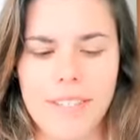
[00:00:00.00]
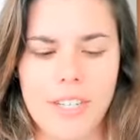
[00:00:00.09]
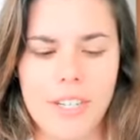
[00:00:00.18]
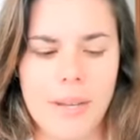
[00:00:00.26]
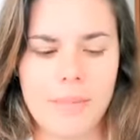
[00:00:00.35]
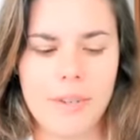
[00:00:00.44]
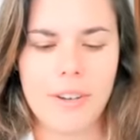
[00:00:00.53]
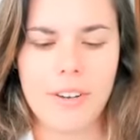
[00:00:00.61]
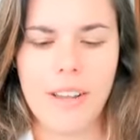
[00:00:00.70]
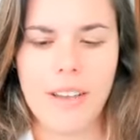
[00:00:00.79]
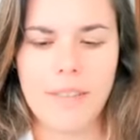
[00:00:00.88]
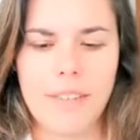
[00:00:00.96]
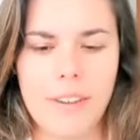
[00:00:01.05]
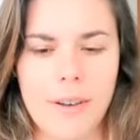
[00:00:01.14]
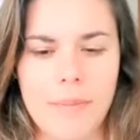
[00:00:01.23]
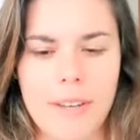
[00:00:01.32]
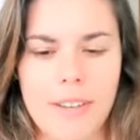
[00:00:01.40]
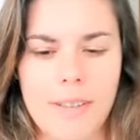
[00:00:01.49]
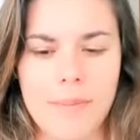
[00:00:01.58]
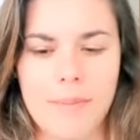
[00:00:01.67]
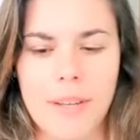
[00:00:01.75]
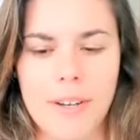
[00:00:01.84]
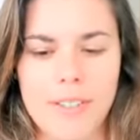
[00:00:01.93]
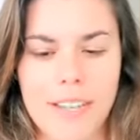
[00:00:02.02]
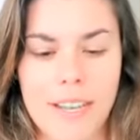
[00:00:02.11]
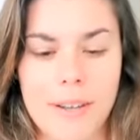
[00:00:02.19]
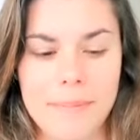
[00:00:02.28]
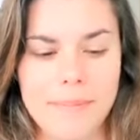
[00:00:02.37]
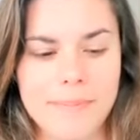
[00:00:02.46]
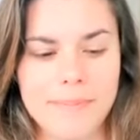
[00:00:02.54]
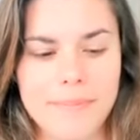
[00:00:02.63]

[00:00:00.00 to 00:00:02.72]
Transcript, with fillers: this chapter can have come in a better time